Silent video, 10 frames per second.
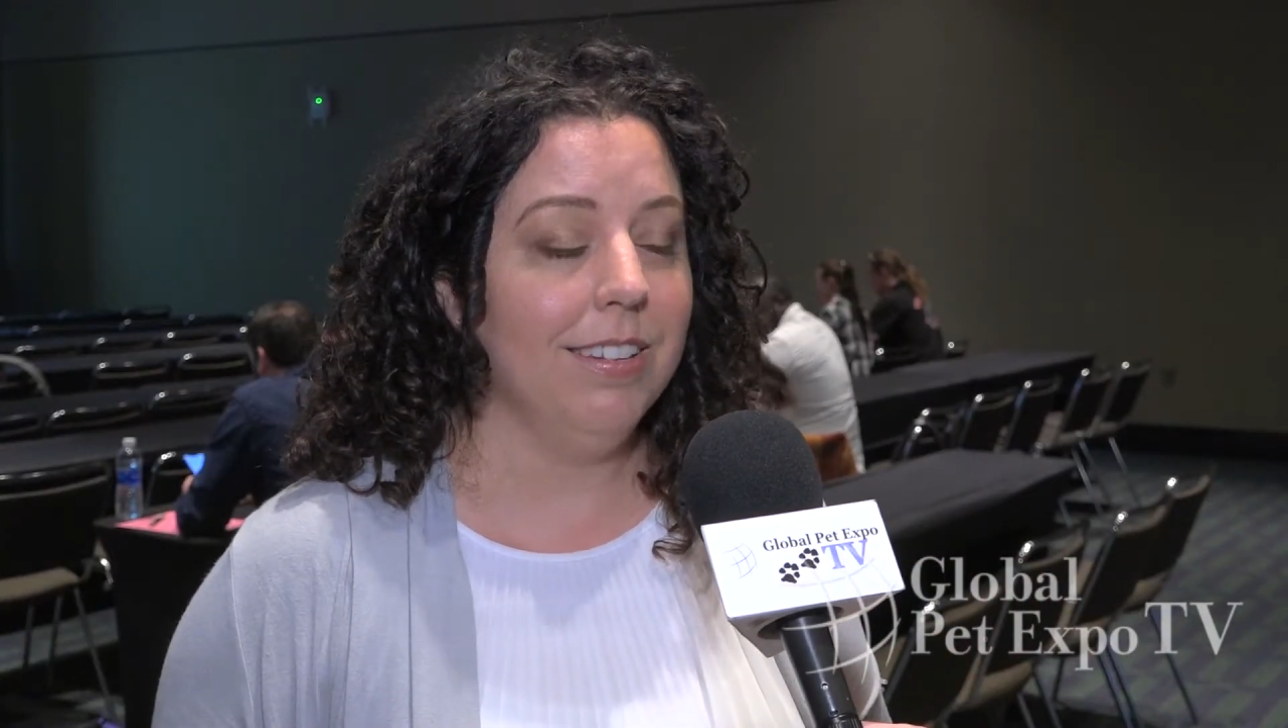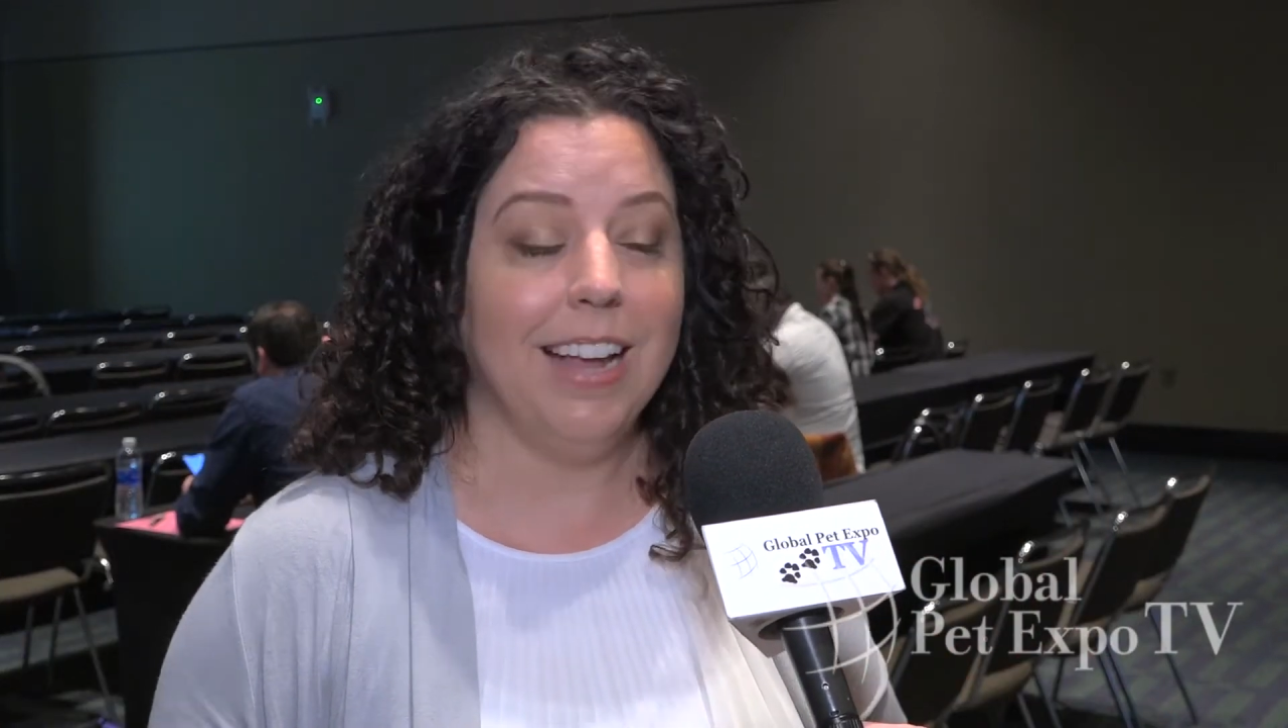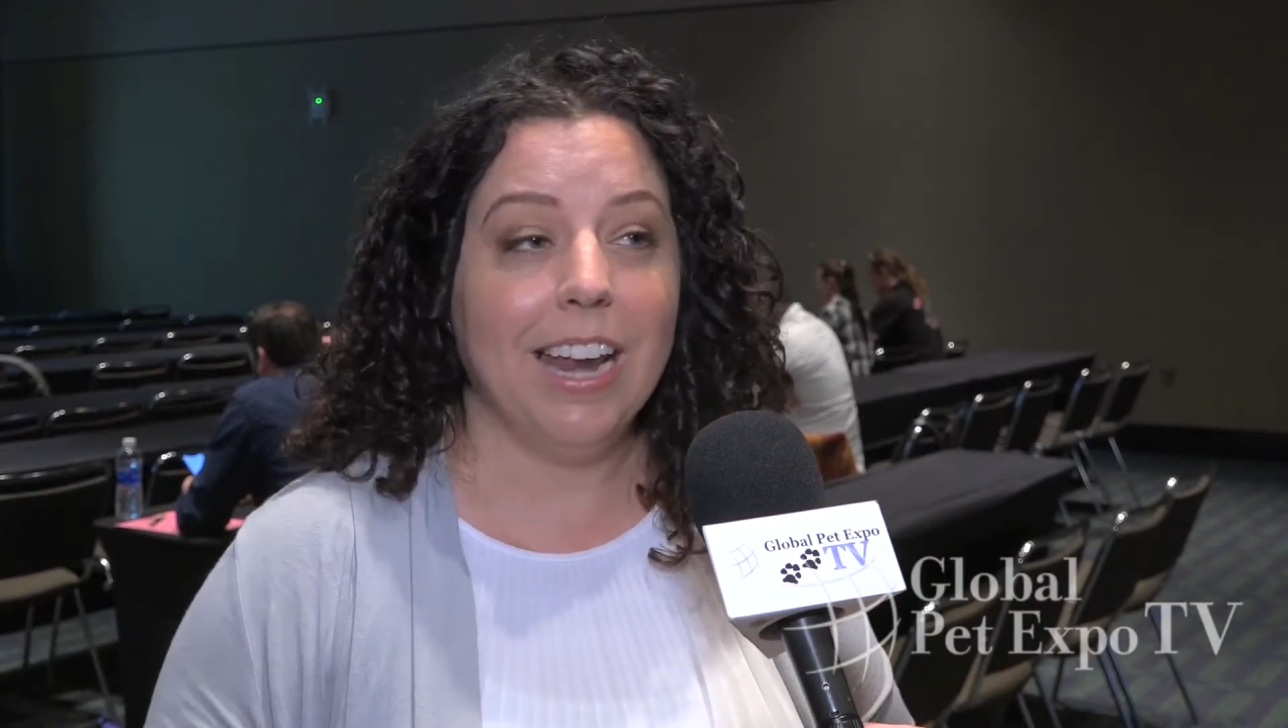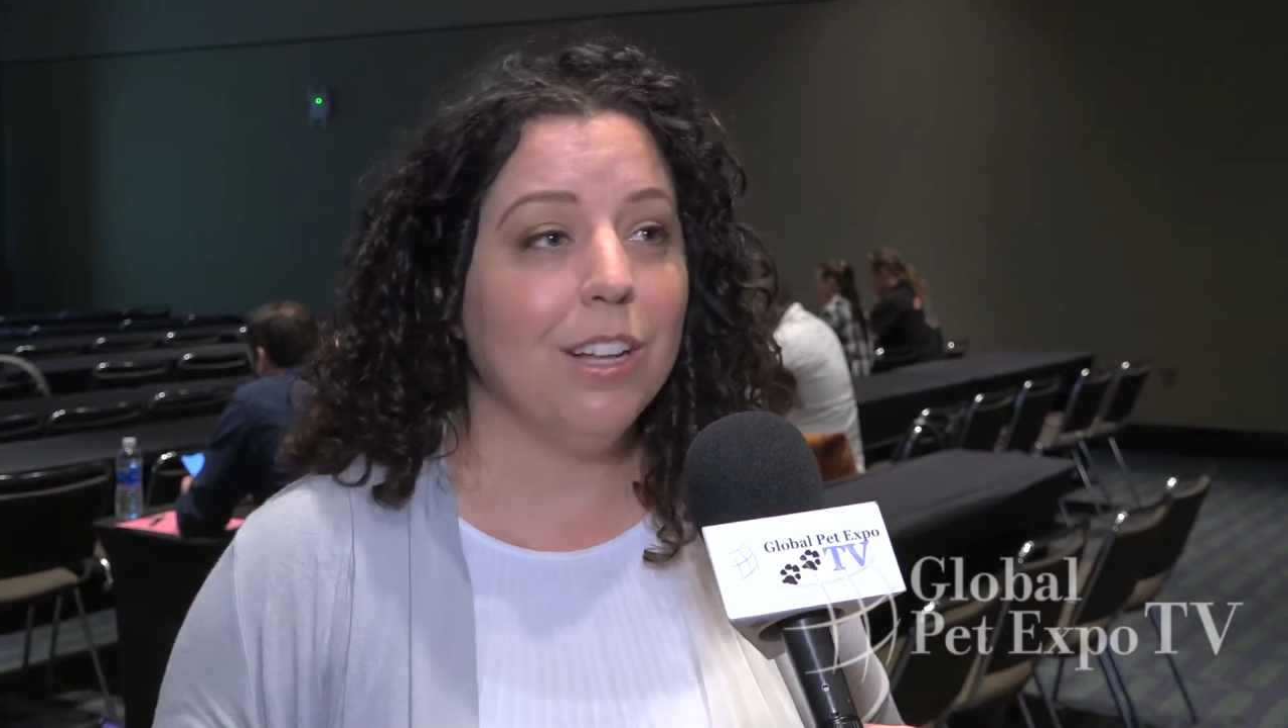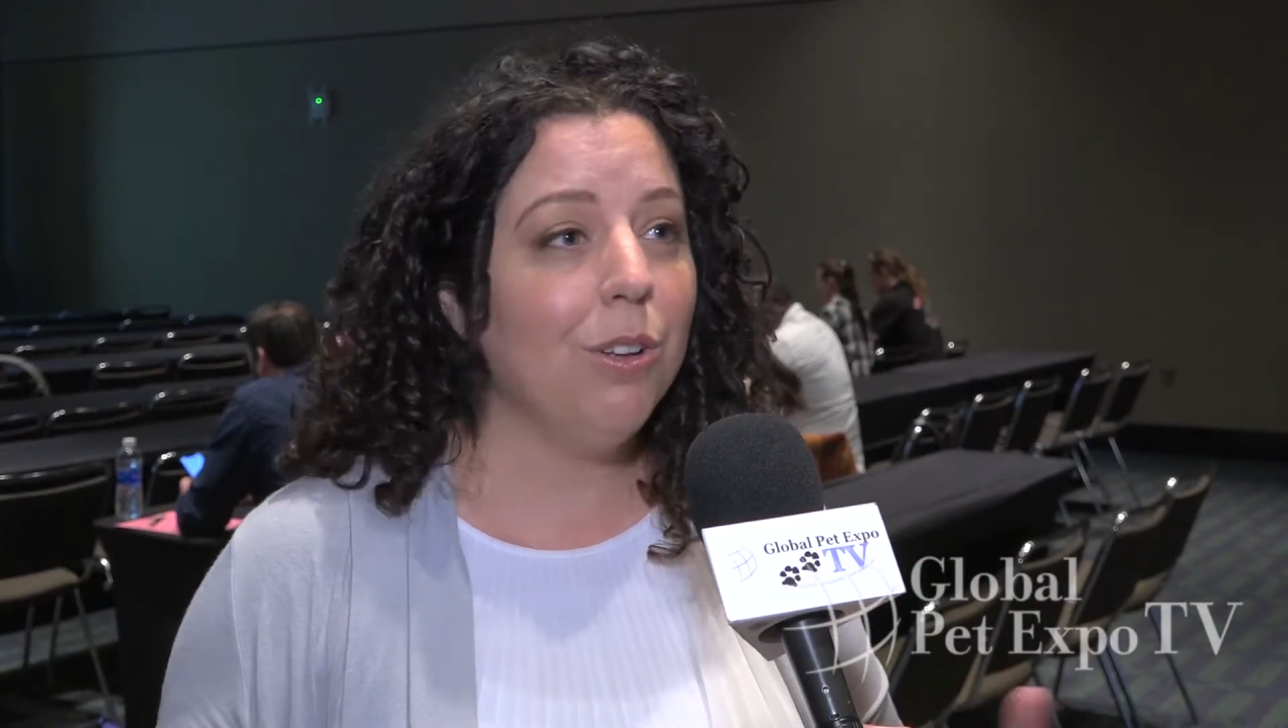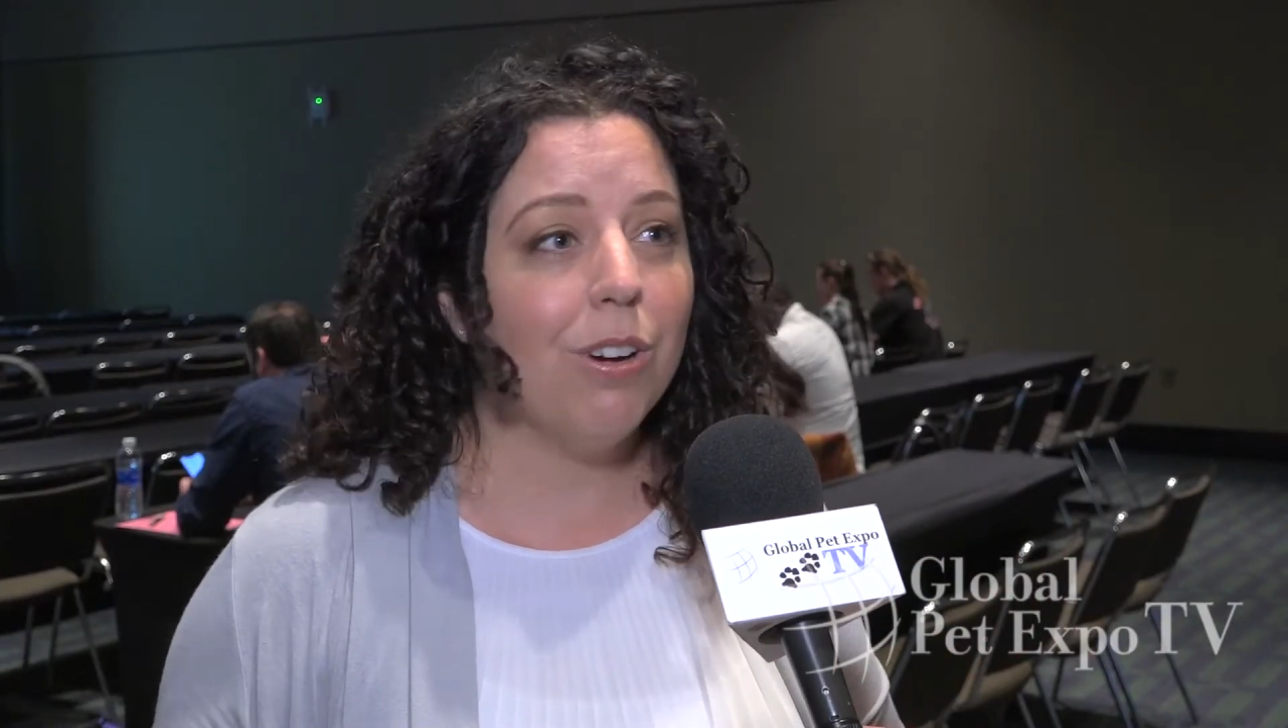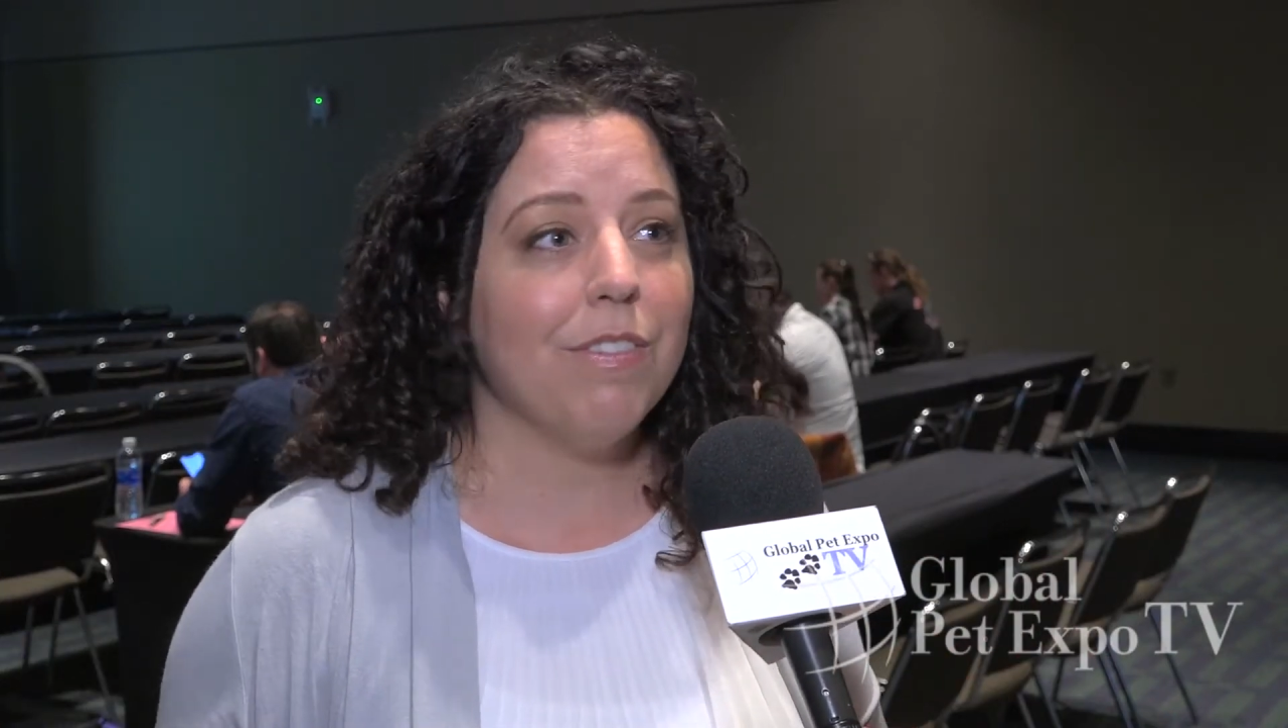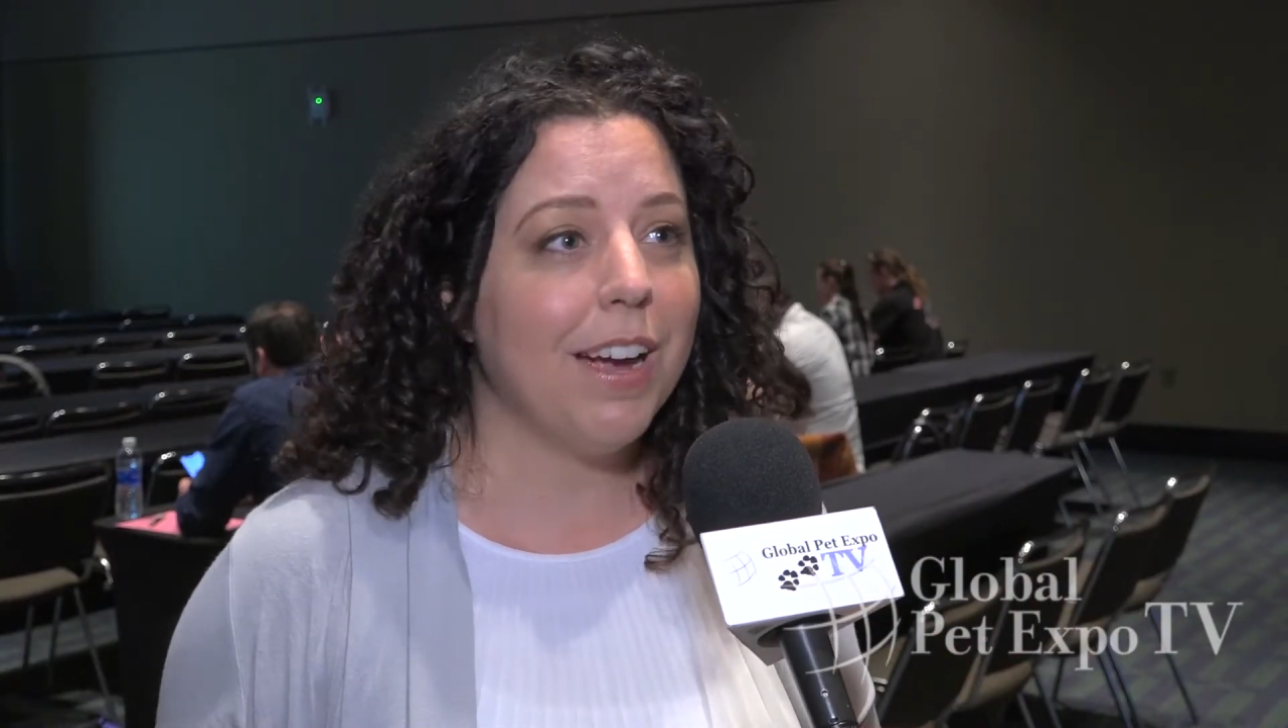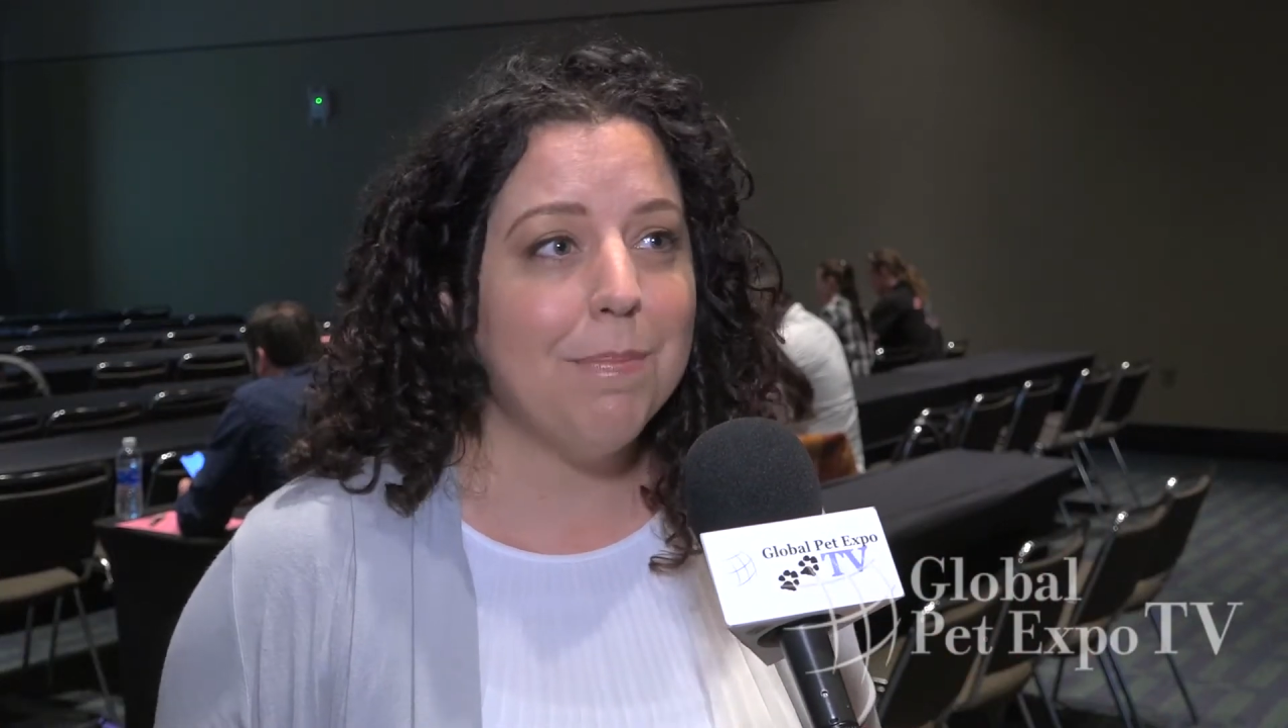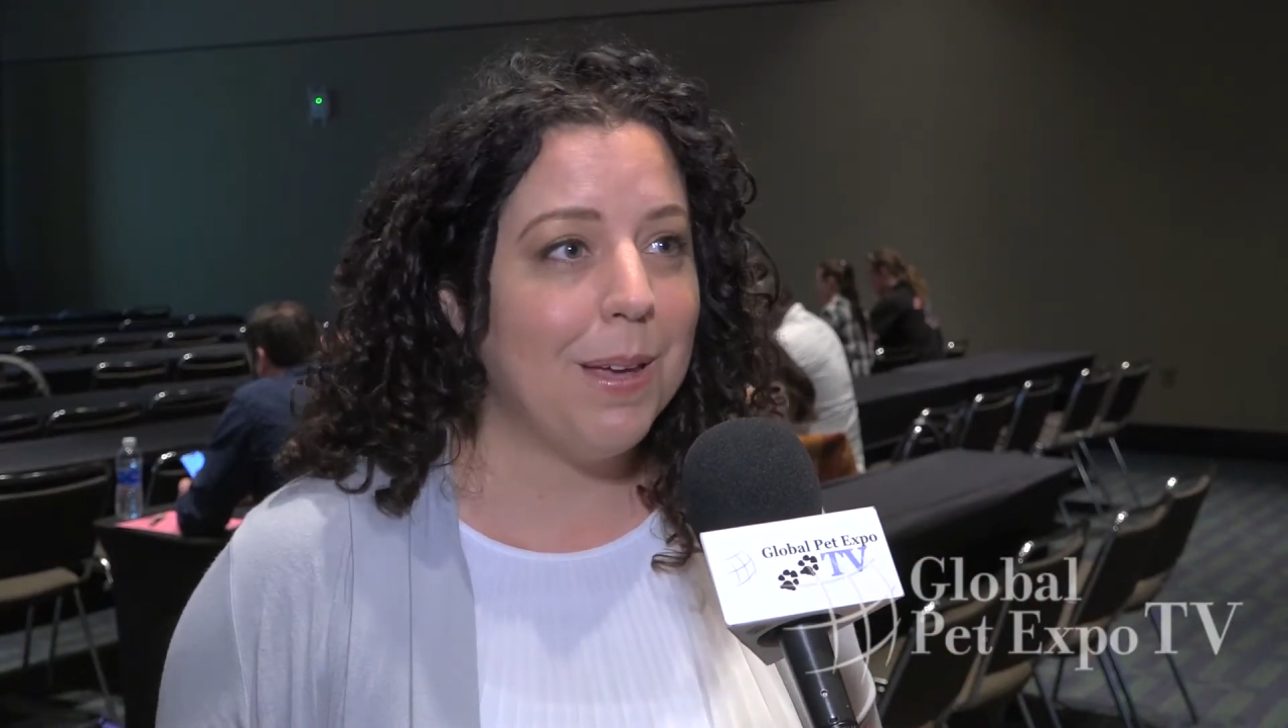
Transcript: not a glorified